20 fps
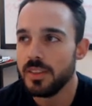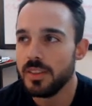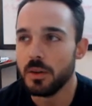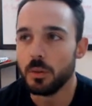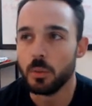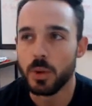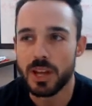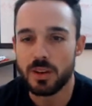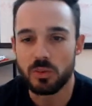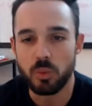And
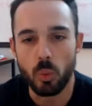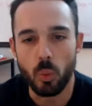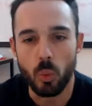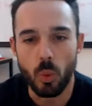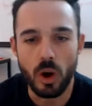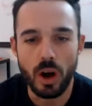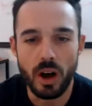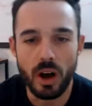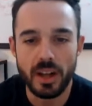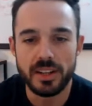then we have
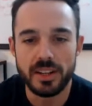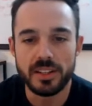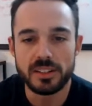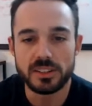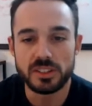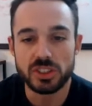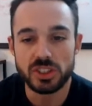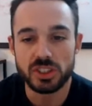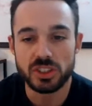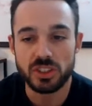one
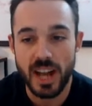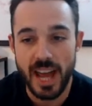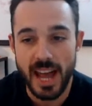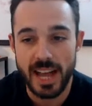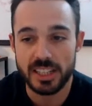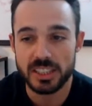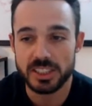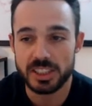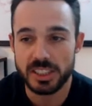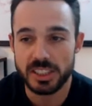
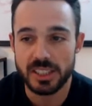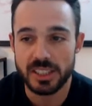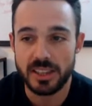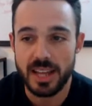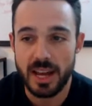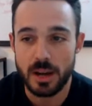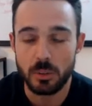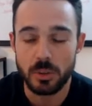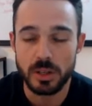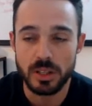strategy
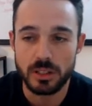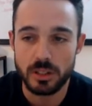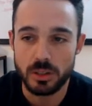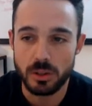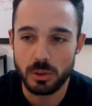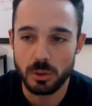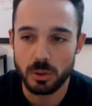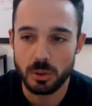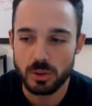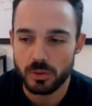that we
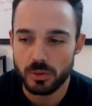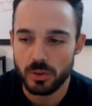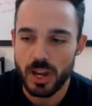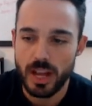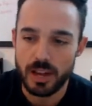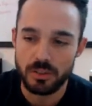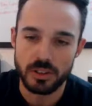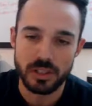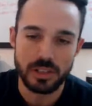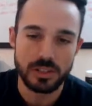use for
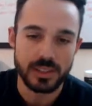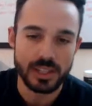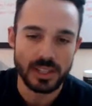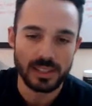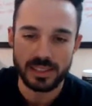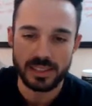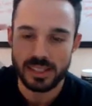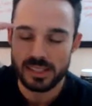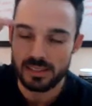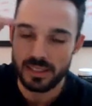
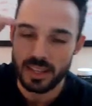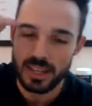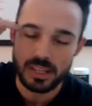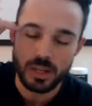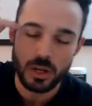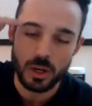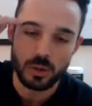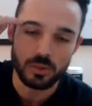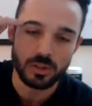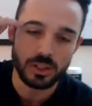everything that's like
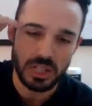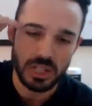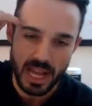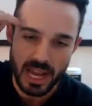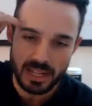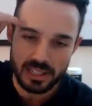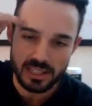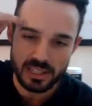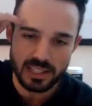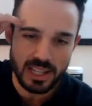over
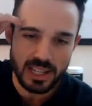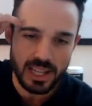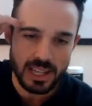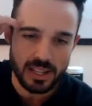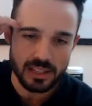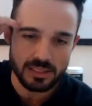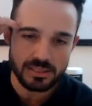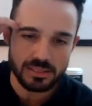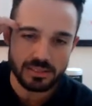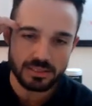90
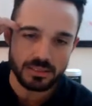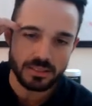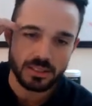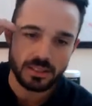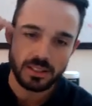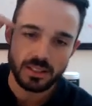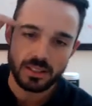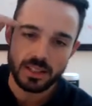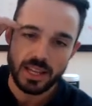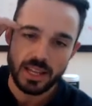days.
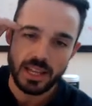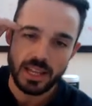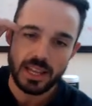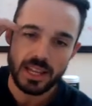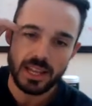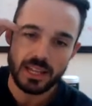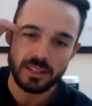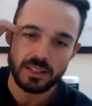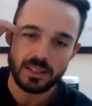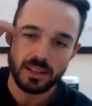
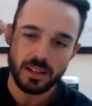And